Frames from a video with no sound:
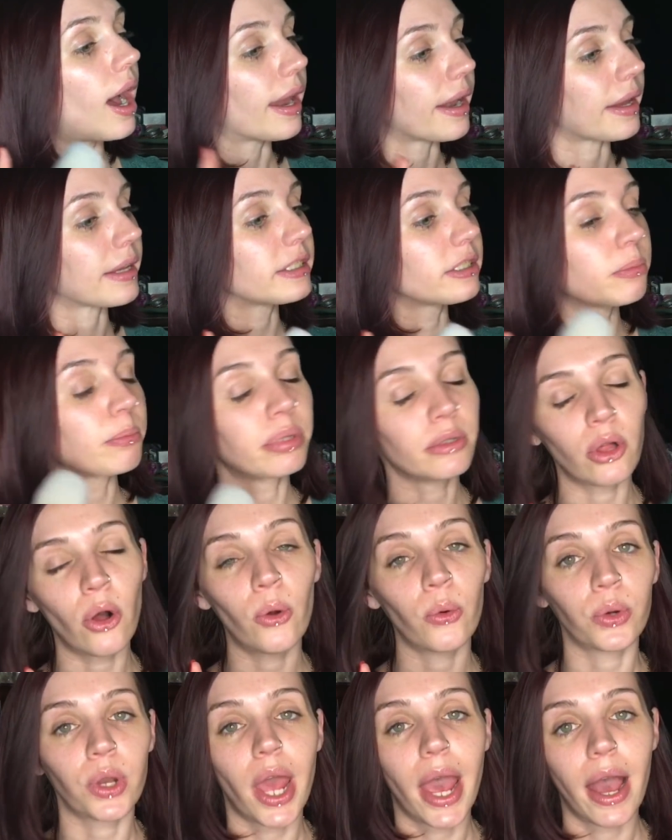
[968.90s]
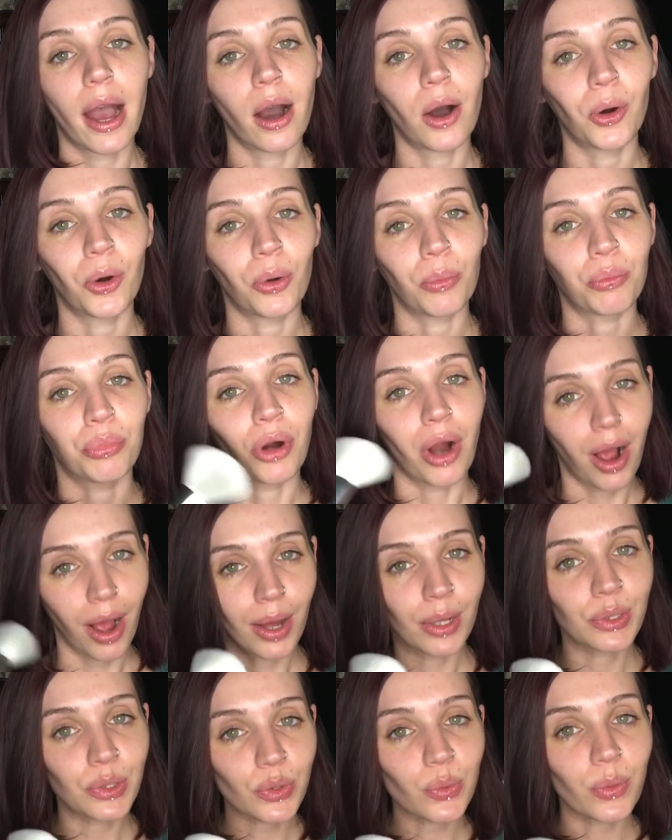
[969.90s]
nice blown out
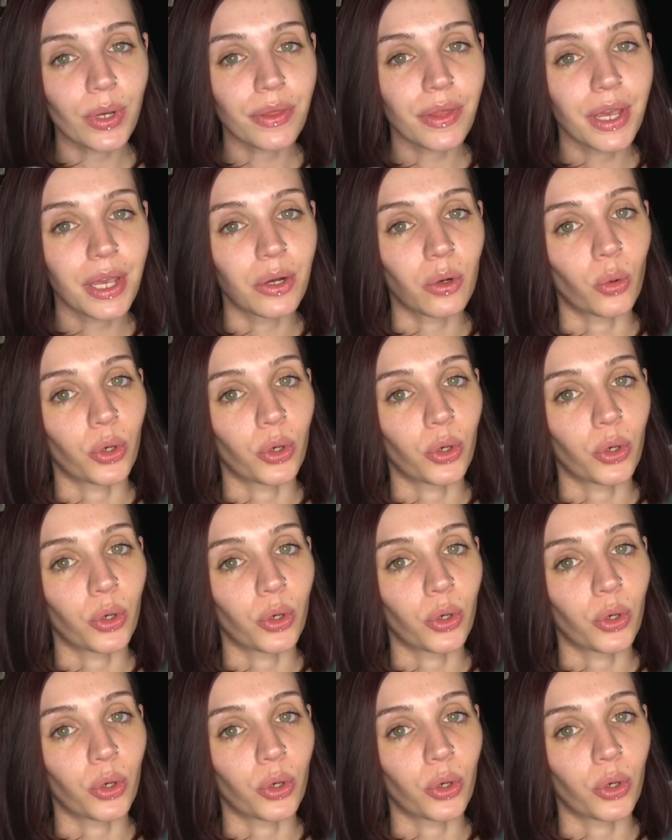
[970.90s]
bronze with it,